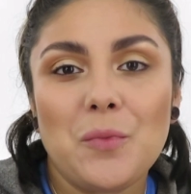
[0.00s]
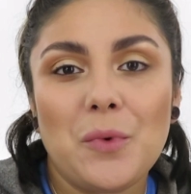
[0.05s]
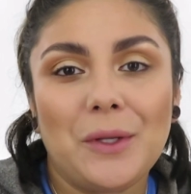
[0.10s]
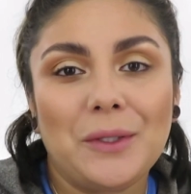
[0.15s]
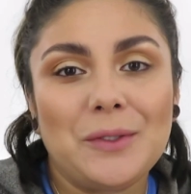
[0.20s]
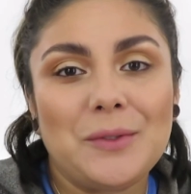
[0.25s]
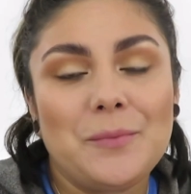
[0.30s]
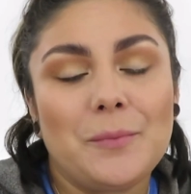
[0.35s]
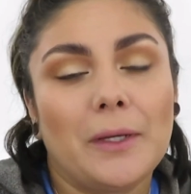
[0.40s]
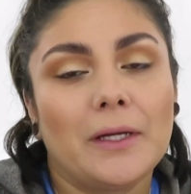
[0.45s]

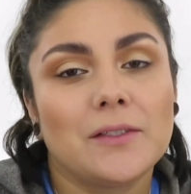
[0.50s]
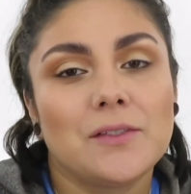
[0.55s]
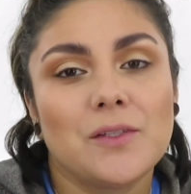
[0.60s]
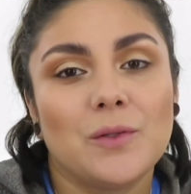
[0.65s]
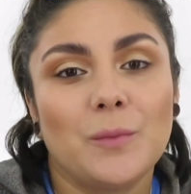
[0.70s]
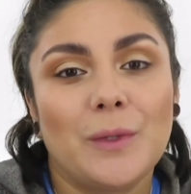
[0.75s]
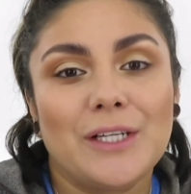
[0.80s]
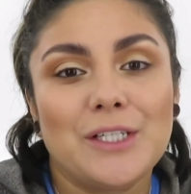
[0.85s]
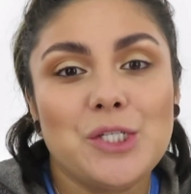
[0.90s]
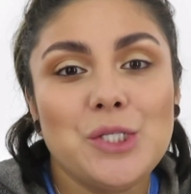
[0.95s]
welcome back
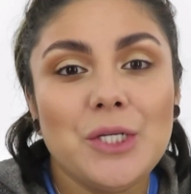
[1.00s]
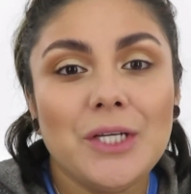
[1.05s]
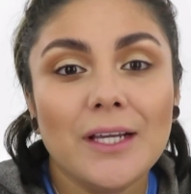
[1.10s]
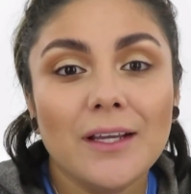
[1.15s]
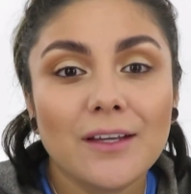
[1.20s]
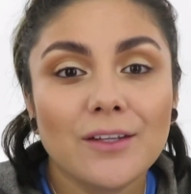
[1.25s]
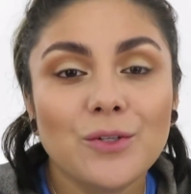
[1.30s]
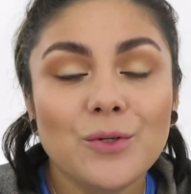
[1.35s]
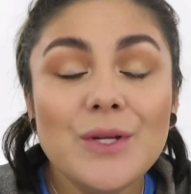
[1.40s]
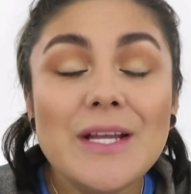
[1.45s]
to my
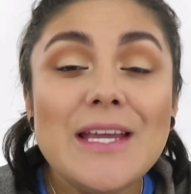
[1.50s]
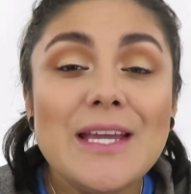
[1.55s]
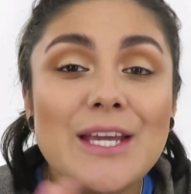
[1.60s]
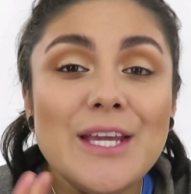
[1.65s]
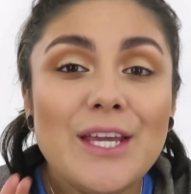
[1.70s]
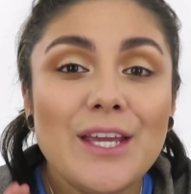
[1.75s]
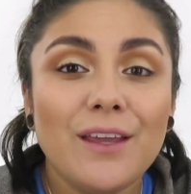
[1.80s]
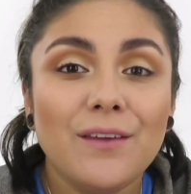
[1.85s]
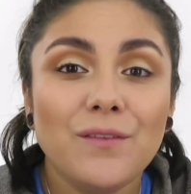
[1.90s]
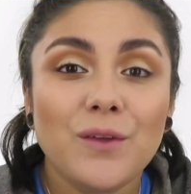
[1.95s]
channel
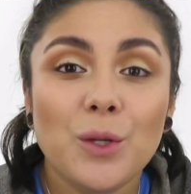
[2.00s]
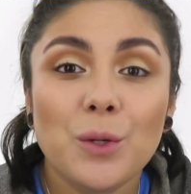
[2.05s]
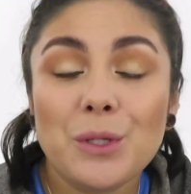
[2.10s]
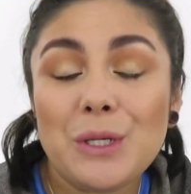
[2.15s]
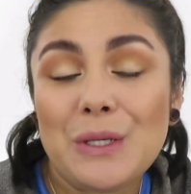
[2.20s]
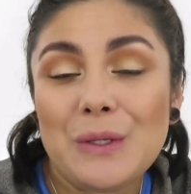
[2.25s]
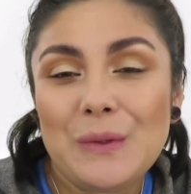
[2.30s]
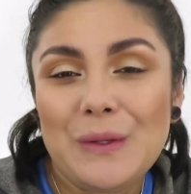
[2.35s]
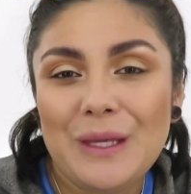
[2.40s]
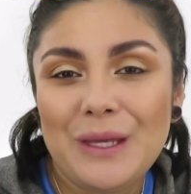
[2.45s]
if you're
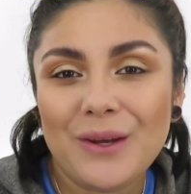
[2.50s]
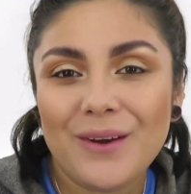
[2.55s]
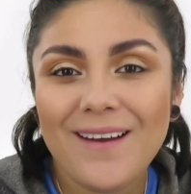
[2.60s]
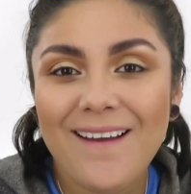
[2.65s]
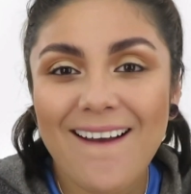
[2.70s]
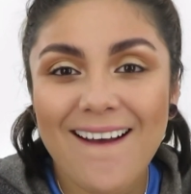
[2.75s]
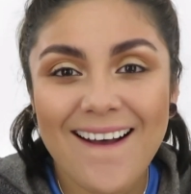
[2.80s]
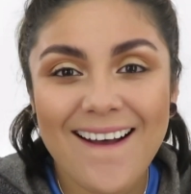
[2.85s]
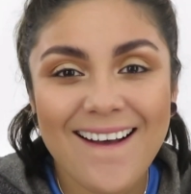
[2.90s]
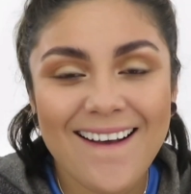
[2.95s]
new here
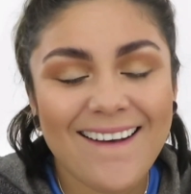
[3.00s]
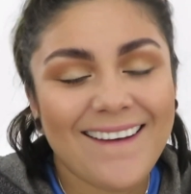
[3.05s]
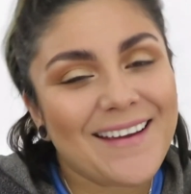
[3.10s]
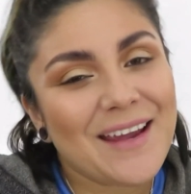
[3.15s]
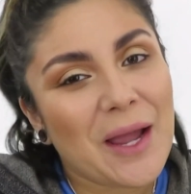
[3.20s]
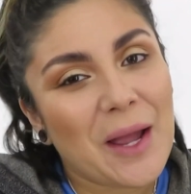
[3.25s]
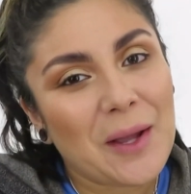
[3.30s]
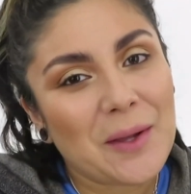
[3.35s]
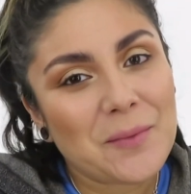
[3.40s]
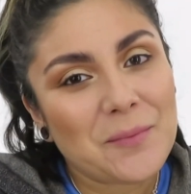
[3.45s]

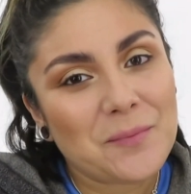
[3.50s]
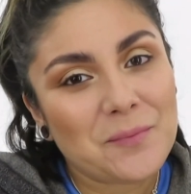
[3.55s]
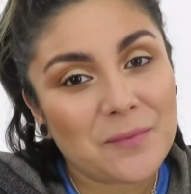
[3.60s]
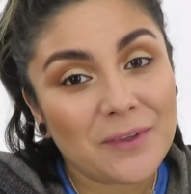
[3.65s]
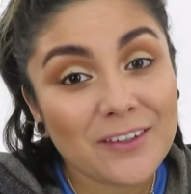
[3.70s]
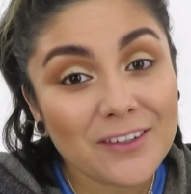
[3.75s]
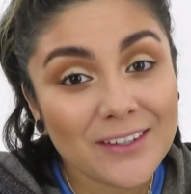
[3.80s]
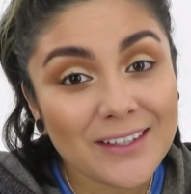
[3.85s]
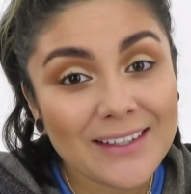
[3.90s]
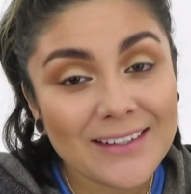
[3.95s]
hi i'm
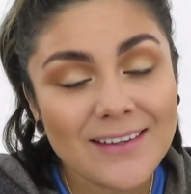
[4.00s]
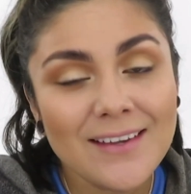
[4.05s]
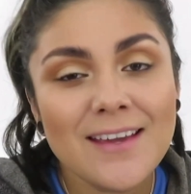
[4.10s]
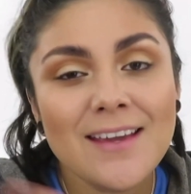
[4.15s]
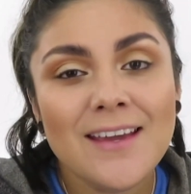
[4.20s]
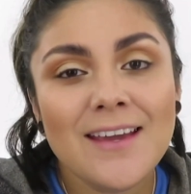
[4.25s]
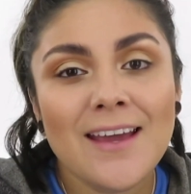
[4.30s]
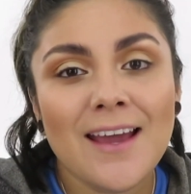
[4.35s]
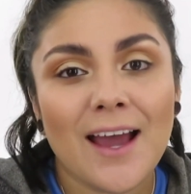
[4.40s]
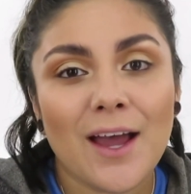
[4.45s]
Miri
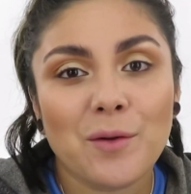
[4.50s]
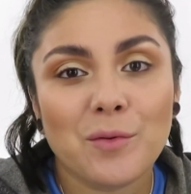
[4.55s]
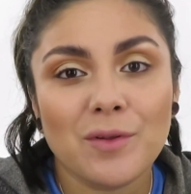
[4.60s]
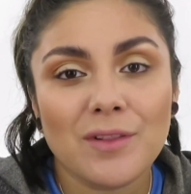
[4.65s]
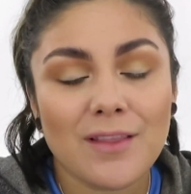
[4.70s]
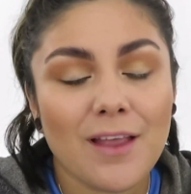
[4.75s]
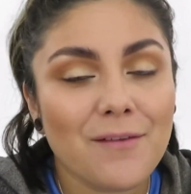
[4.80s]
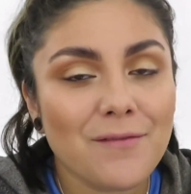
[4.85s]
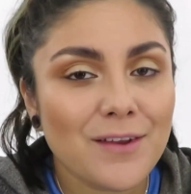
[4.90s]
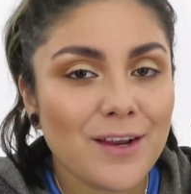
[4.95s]
i
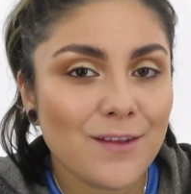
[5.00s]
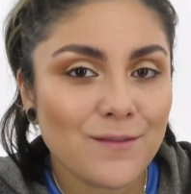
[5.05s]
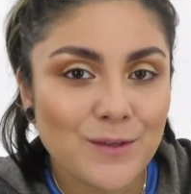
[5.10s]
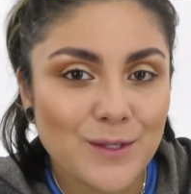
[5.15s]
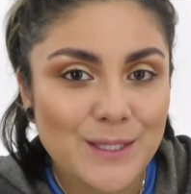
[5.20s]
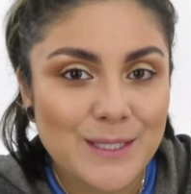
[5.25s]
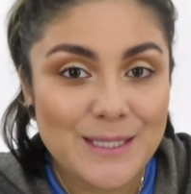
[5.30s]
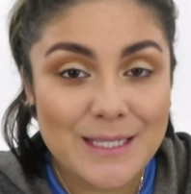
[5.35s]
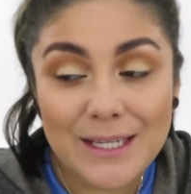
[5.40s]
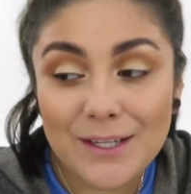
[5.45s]
would love it if
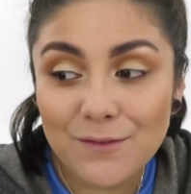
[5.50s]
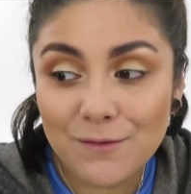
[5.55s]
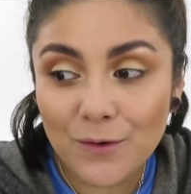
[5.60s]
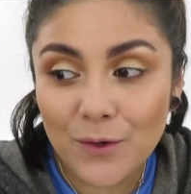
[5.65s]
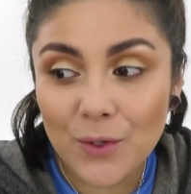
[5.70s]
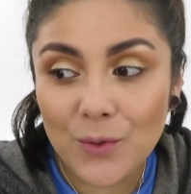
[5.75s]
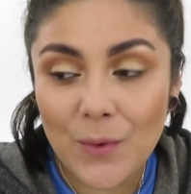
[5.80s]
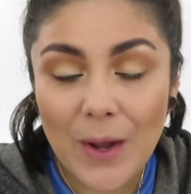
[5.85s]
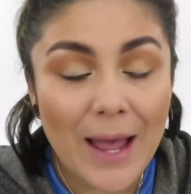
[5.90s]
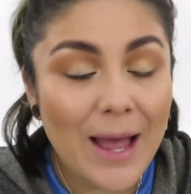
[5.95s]
you stayed
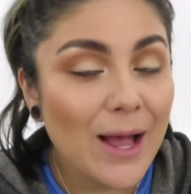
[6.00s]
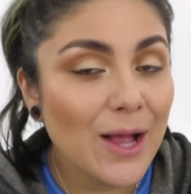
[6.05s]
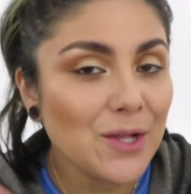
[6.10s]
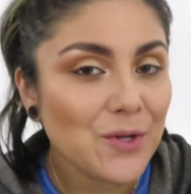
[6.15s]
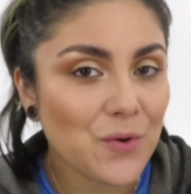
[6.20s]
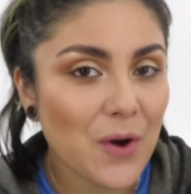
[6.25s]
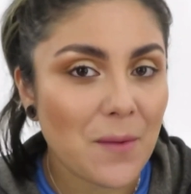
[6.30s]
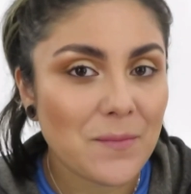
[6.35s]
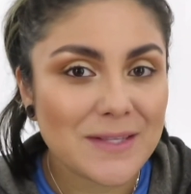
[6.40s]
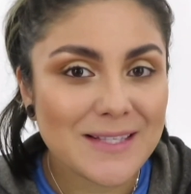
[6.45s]
for a while
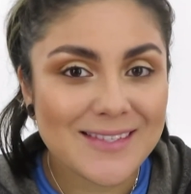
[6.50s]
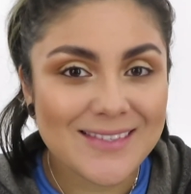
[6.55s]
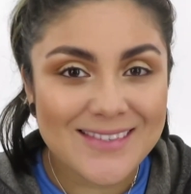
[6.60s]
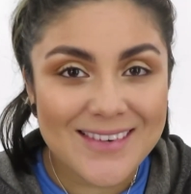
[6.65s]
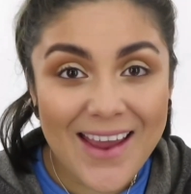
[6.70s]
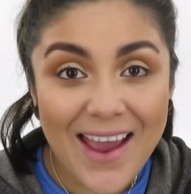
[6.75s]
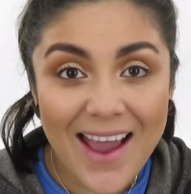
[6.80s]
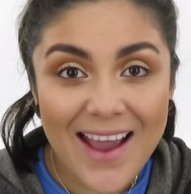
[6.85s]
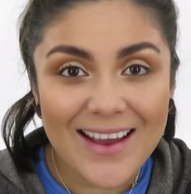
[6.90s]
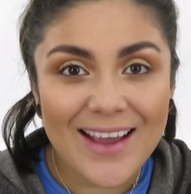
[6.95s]
grab a
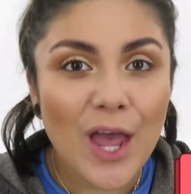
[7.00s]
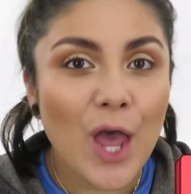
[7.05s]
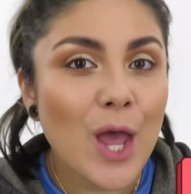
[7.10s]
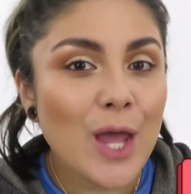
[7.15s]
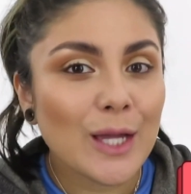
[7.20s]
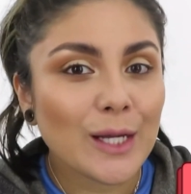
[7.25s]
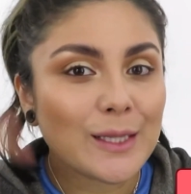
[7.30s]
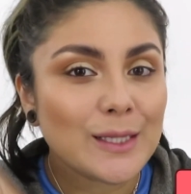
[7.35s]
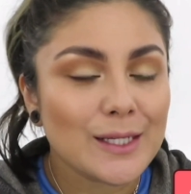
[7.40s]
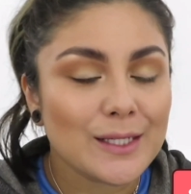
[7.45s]
snack
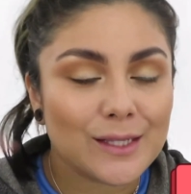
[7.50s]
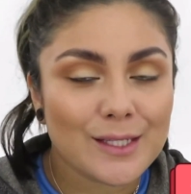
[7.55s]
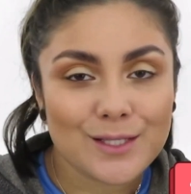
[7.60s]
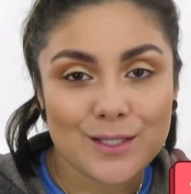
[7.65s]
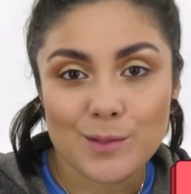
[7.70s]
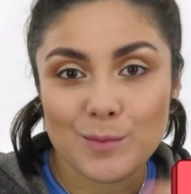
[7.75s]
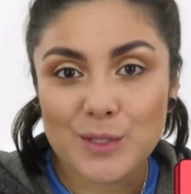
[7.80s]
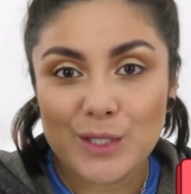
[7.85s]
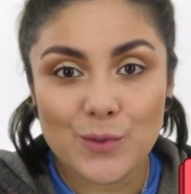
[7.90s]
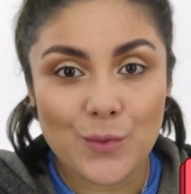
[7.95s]
click the
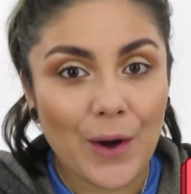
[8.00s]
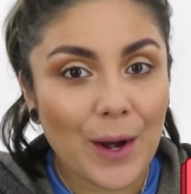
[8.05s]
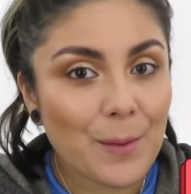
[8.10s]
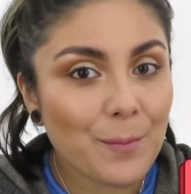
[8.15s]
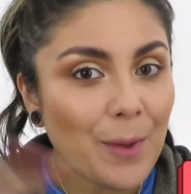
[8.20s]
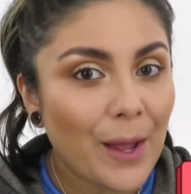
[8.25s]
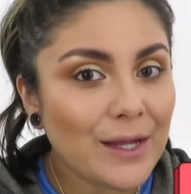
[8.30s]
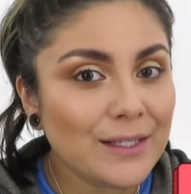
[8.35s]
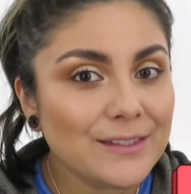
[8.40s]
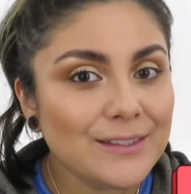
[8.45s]

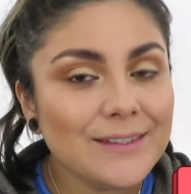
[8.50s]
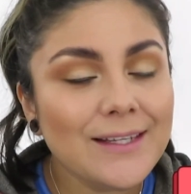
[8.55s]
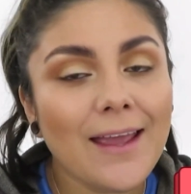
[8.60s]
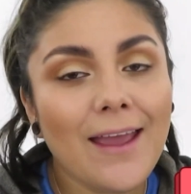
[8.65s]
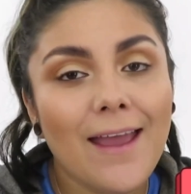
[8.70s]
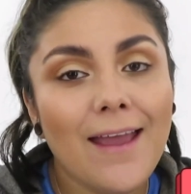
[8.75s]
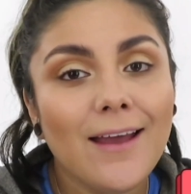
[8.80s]
subscribe button.